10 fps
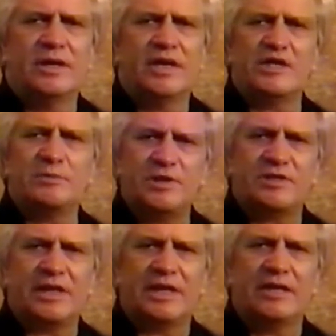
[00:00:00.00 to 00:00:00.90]

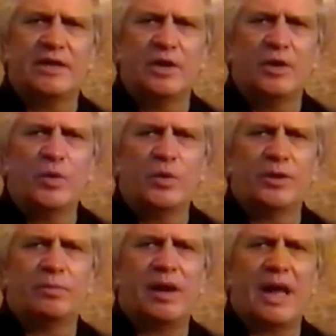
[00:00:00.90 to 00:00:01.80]
especially when
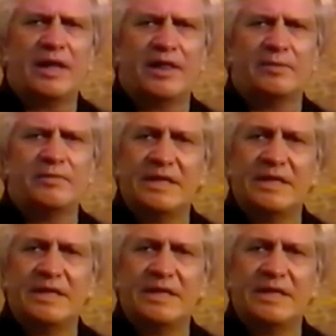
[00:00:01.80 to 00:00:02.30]
applying them